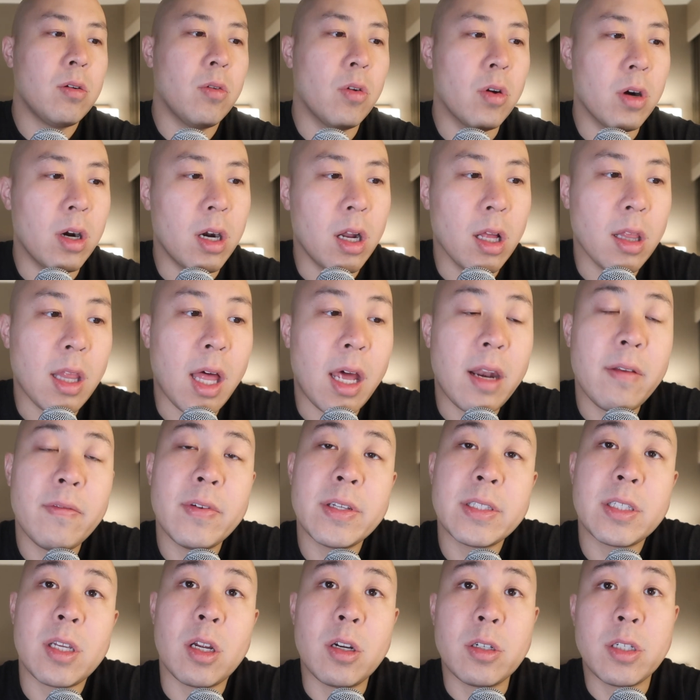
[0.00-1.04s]
where a lot of
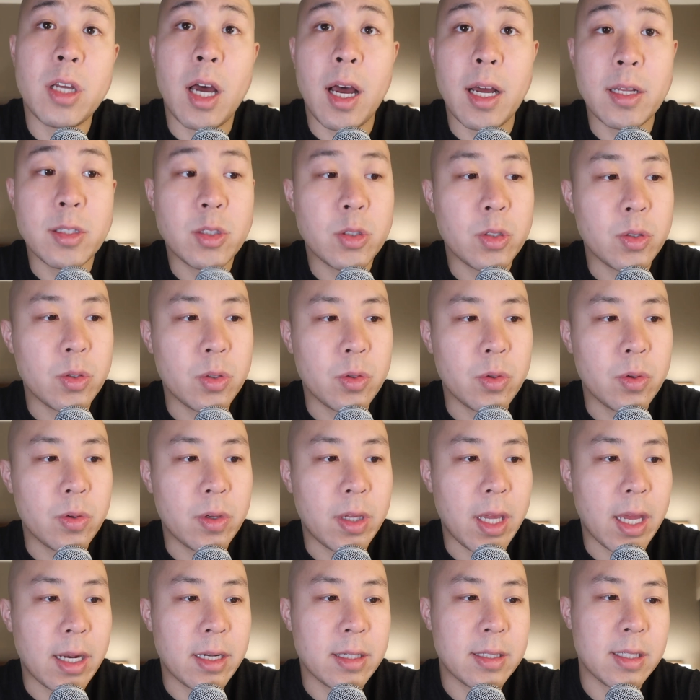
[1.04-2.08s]
us are taught to
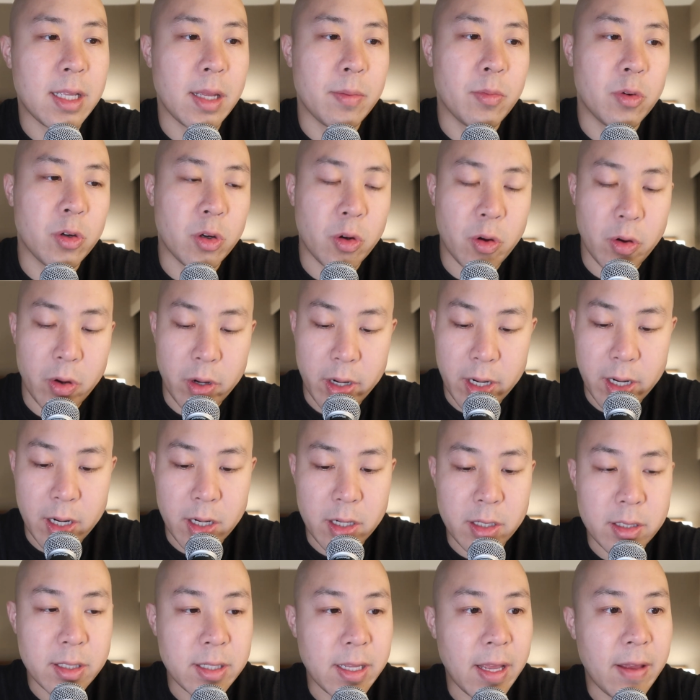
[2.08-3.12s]
get a stable
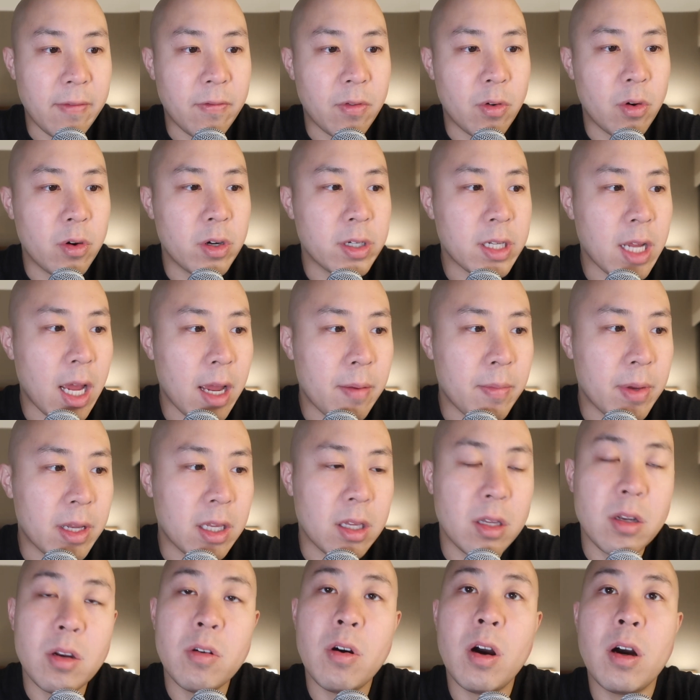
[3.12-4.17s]
career, save for retirement,
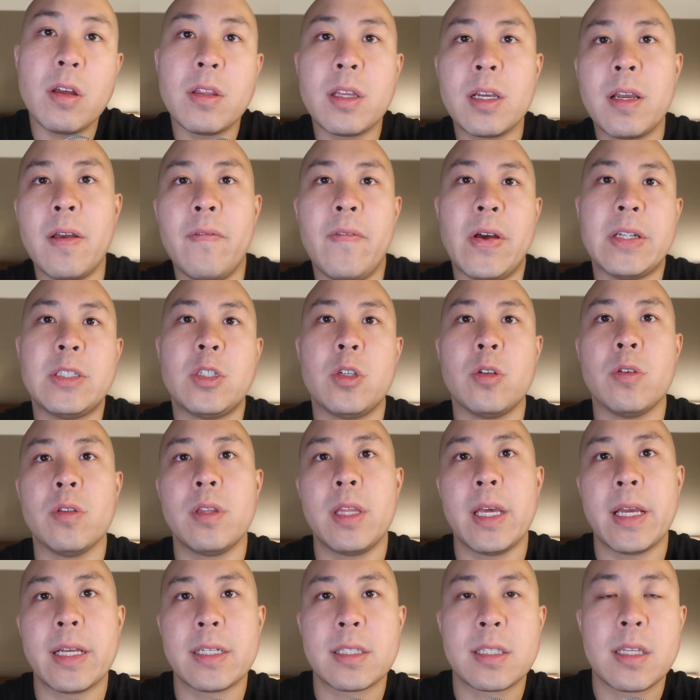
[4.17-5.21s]
you know, all the conventional
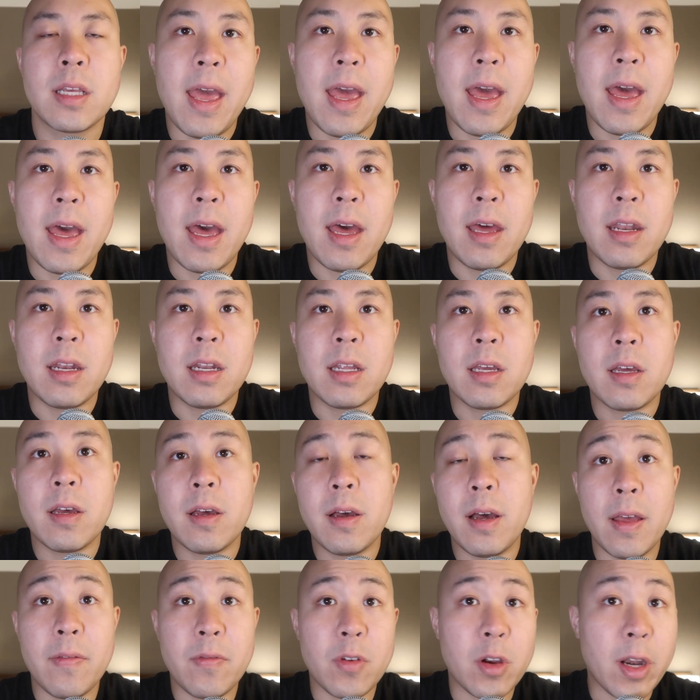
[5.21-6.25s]
things. And
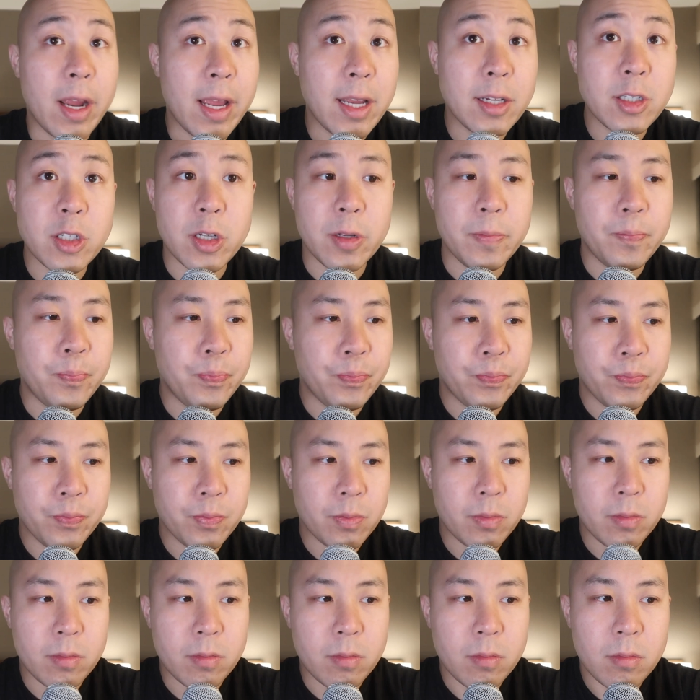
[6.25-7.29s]
if you're Asian,
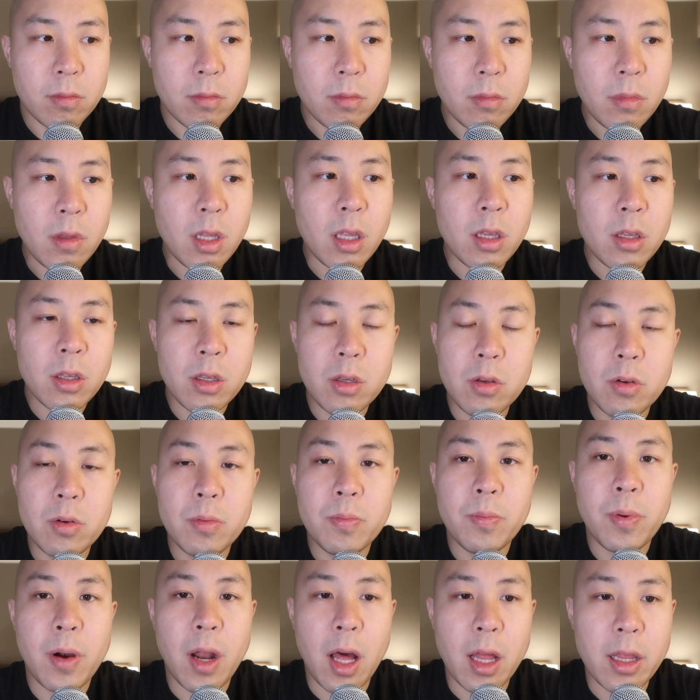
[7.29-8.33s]
you
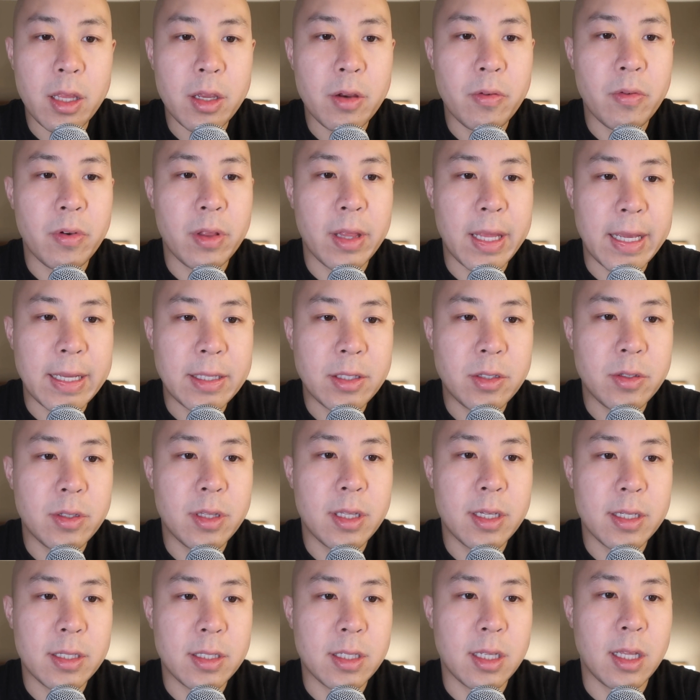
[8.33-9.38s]
probably relate to
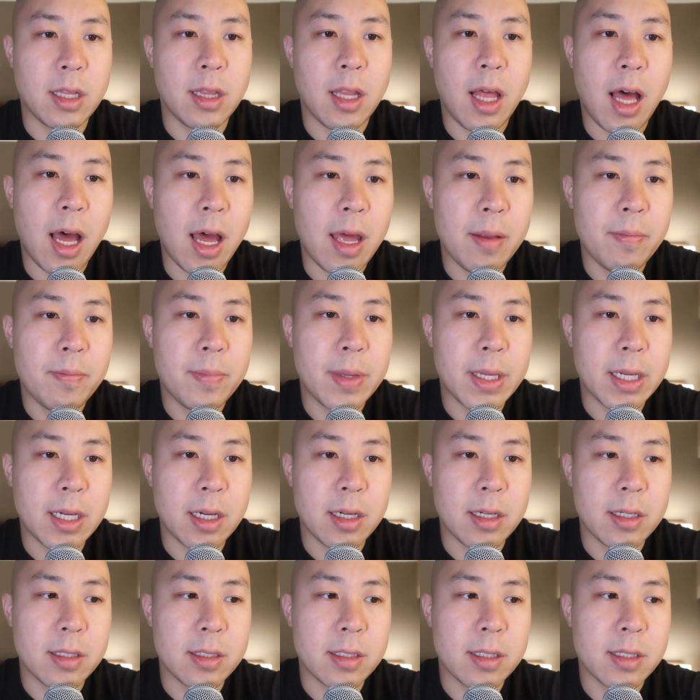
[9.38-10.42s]
this a lot
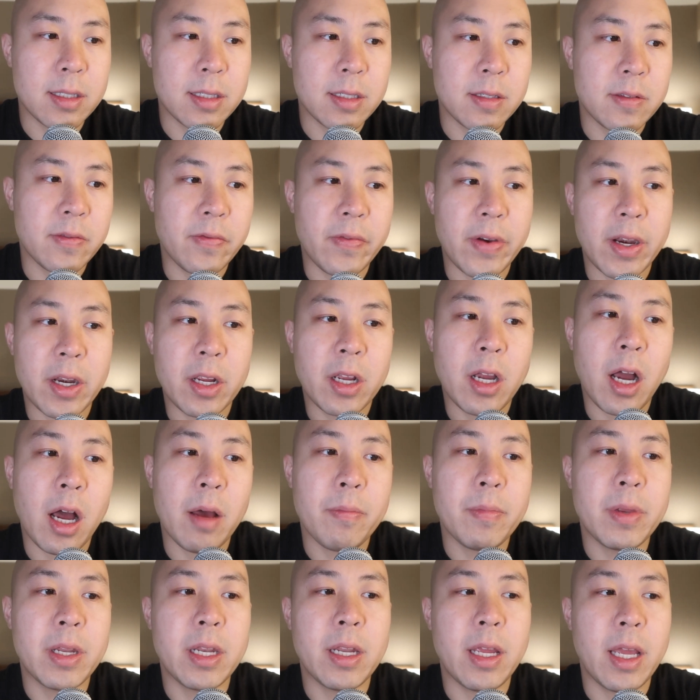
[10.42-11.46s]
because this is very
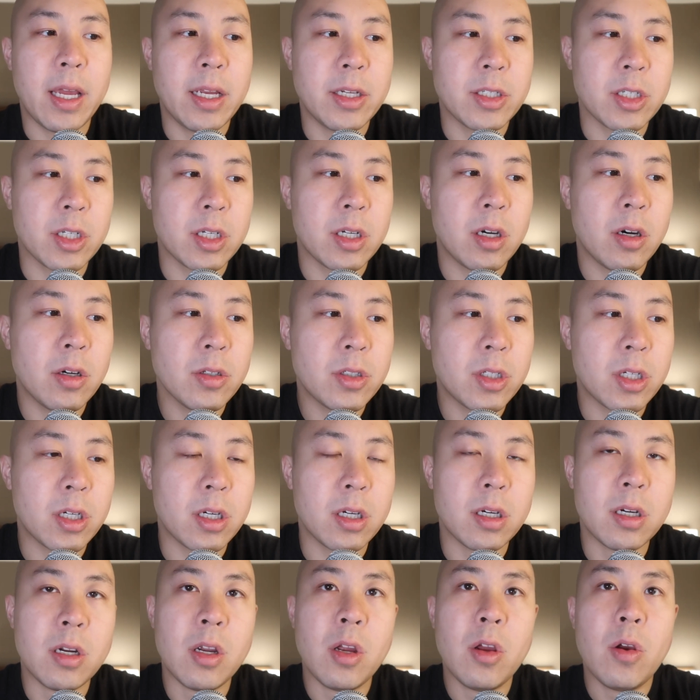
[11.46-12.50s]
common in Asian culture